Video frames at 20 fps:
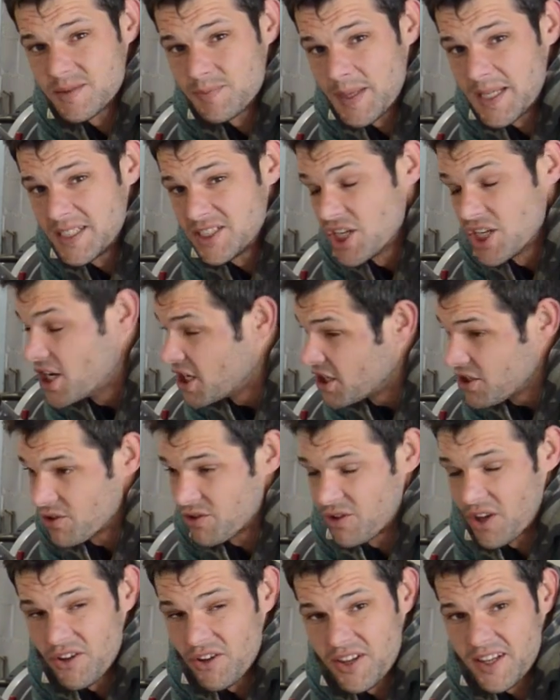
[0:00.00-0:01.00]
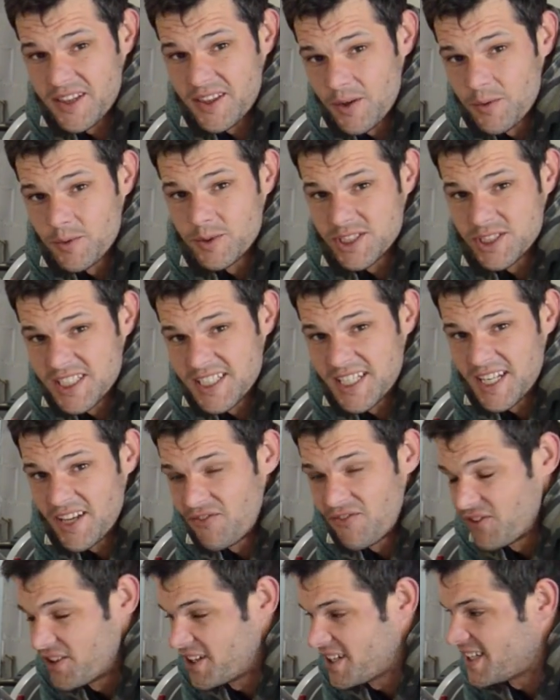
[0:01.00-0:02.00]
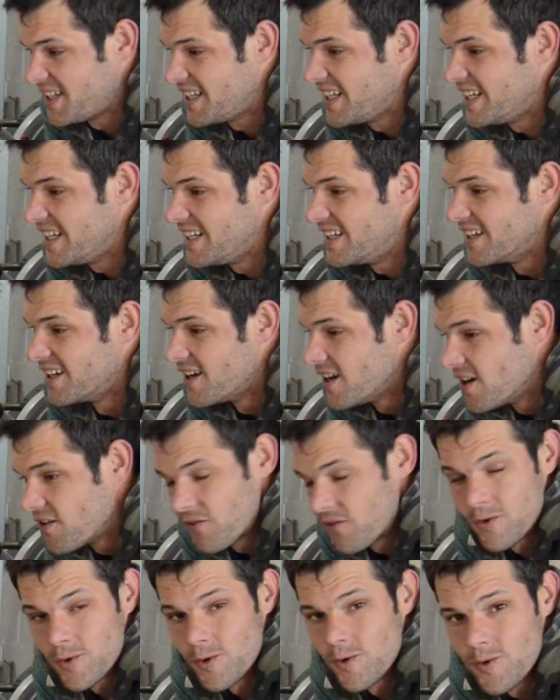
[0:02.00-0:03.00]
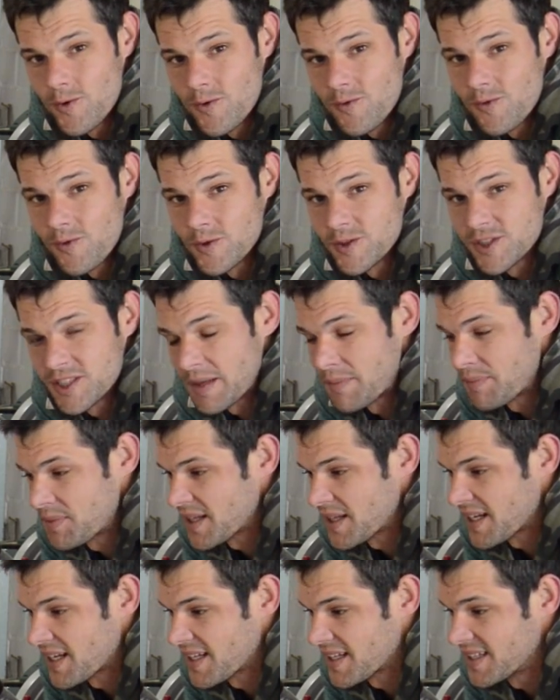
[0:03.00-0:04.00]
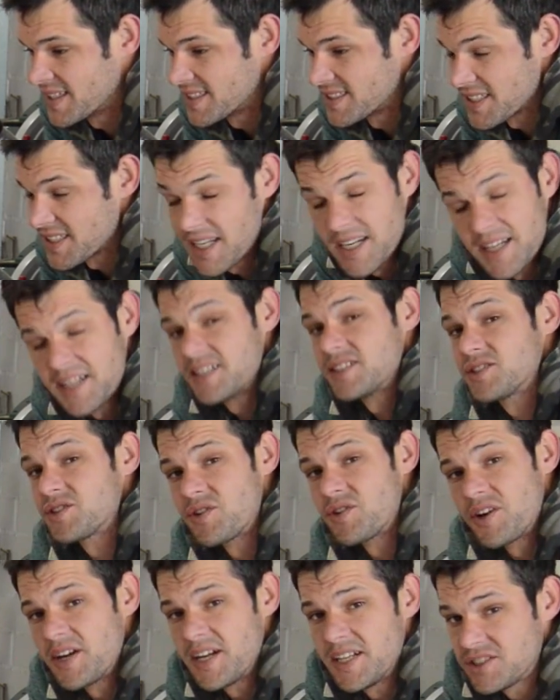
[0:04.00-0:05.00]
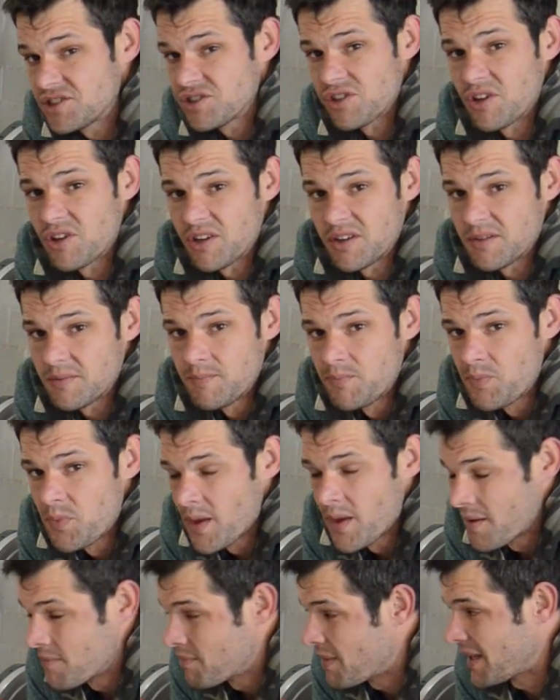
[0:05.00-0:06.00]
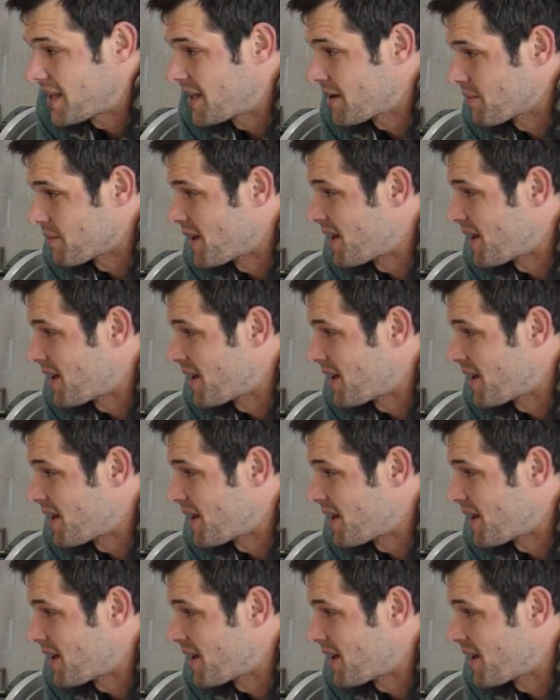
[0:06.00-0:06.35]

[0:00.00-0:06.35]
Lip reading: bench, you'll know that there was a definite need for something like this, and it has already started making my